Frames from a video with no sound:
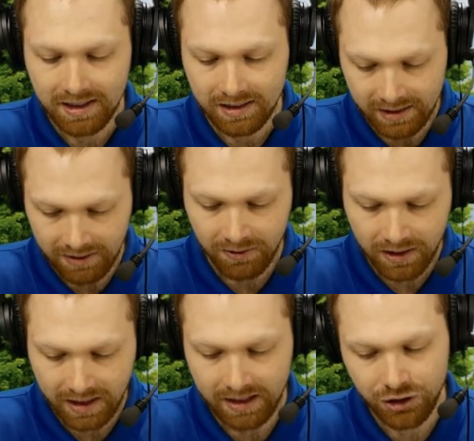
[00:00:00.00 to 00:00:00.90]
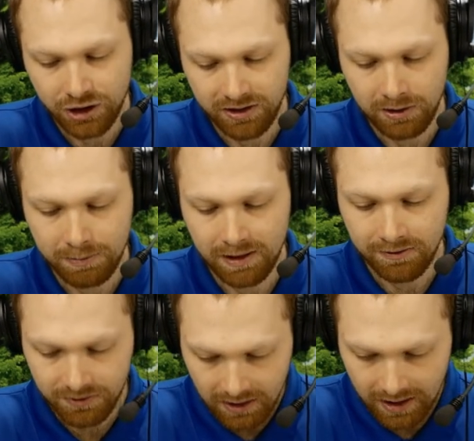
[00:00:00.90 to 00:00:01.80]
Never again shall there be a
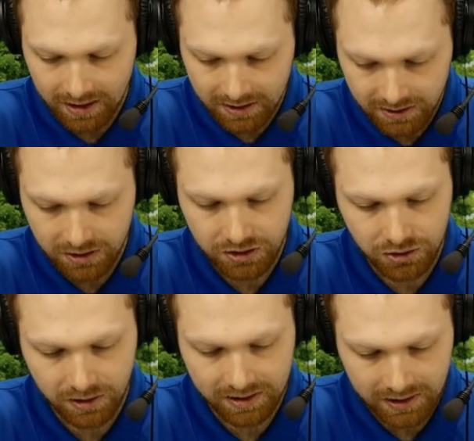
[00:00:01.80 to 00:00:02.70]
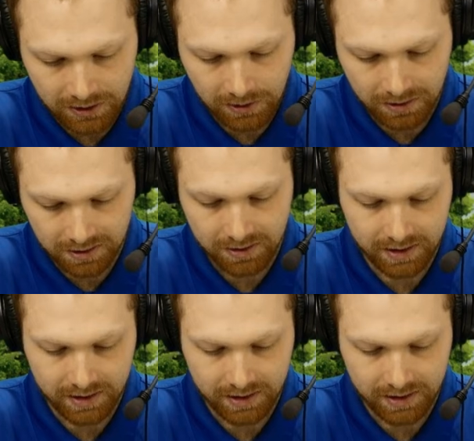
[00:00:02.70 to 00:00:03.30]
flood to destroy the earth.